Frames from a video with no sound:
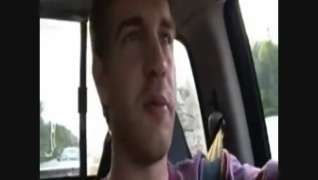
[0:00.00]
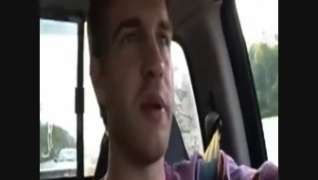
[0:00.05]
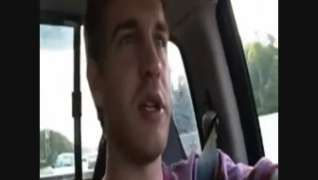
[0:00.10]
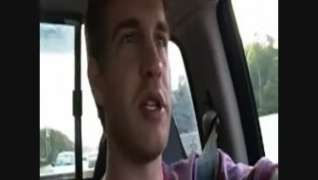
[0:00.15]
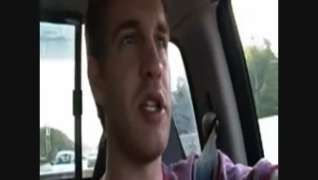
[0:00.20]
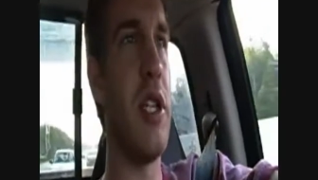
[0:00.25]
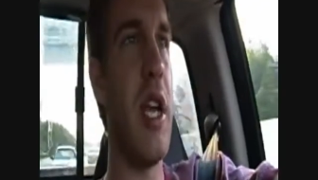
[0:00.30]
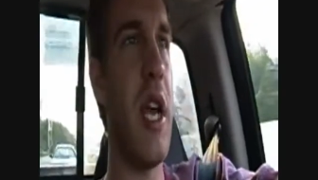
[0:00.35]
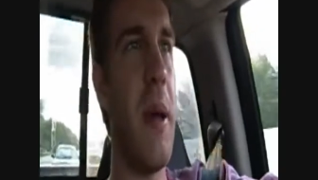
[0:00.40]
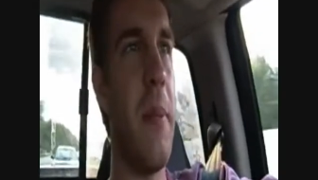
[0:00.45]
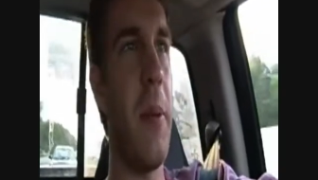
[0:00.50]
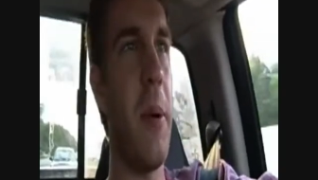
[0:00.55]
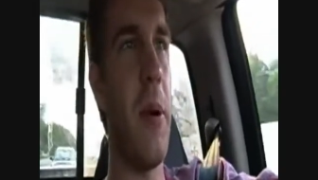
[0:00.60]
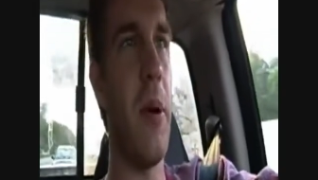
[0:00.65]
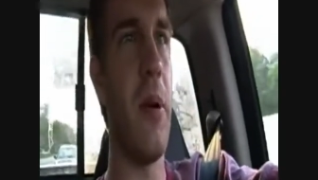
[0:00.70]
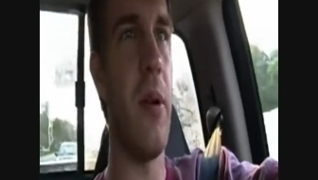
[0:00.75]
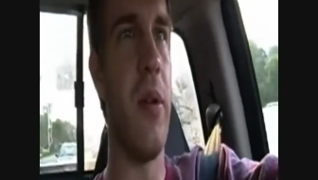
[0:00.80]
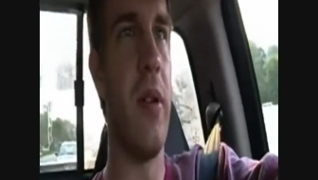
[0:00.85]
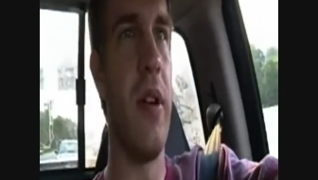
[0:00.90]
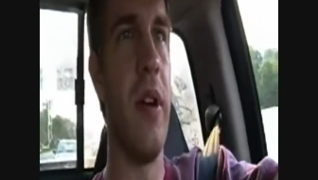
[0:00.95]
German
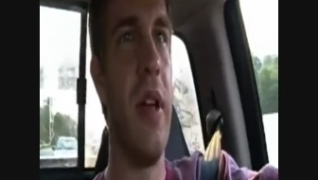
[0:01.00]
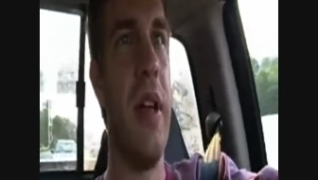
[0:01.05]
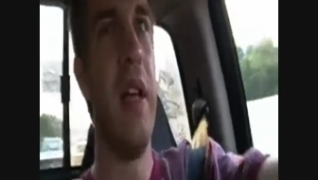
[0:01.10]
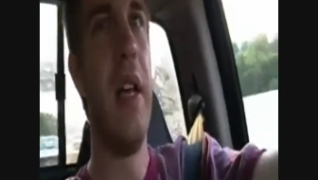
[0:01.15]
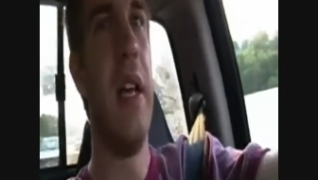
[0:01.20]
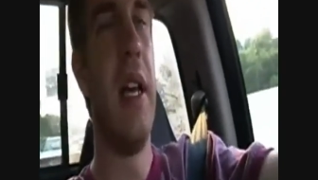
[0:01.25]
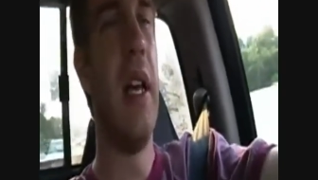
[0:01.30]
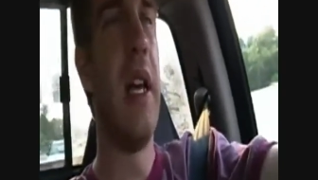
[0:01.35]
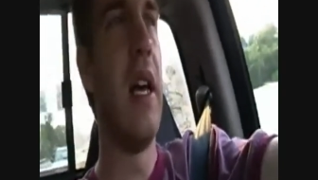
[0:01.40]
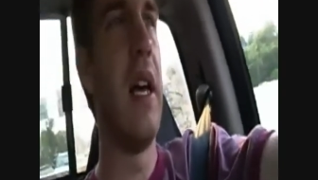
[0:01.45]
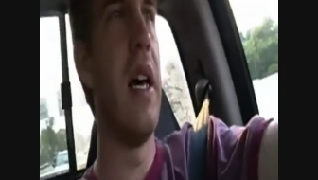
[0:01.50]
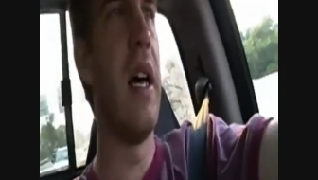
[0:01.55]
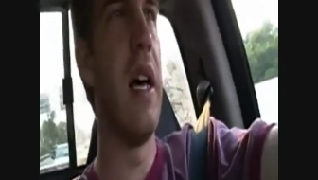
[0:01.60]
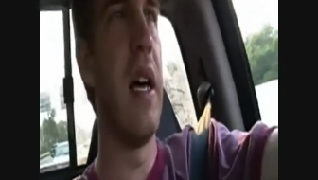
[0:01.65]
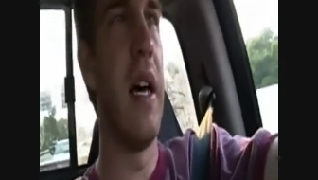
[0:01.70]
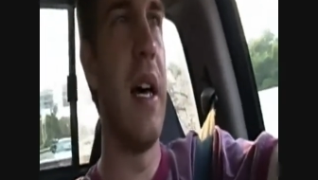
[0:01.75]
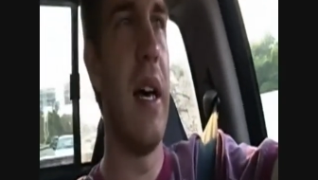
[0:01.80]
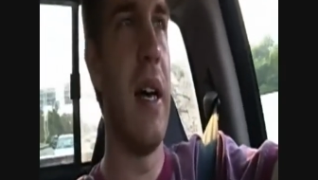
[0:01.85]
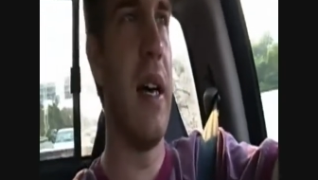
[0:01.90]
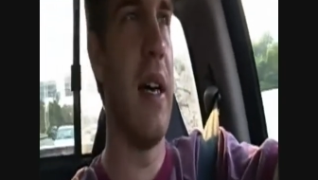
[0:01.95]
Shepherd,
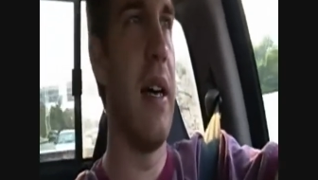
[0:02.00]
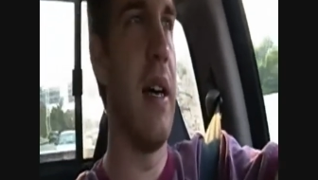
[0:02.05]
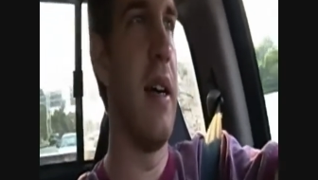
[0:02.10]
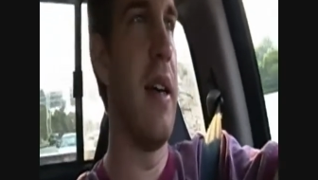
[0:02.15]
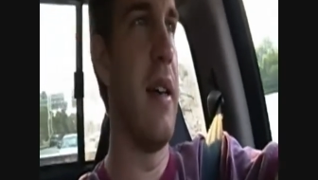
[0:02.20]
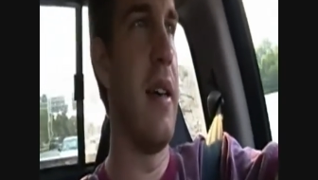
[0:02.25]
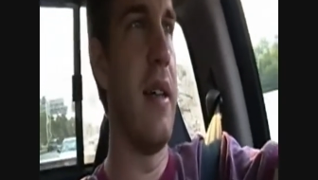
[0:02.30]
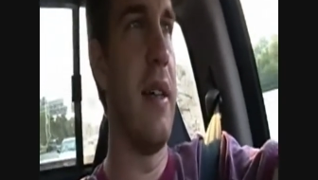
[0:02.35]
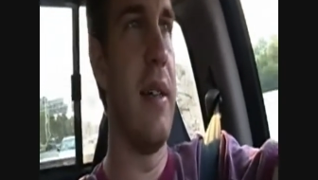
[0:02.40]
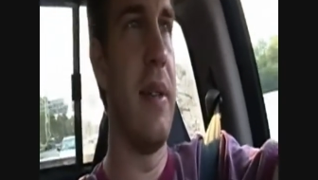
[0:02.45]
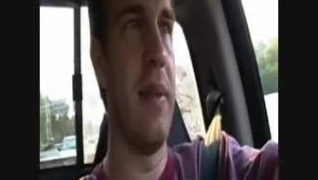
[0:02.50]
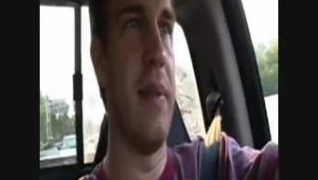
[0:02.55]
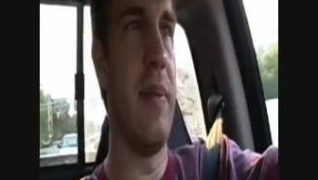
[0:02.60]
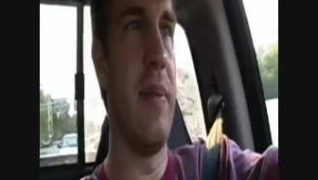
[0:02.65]
uh,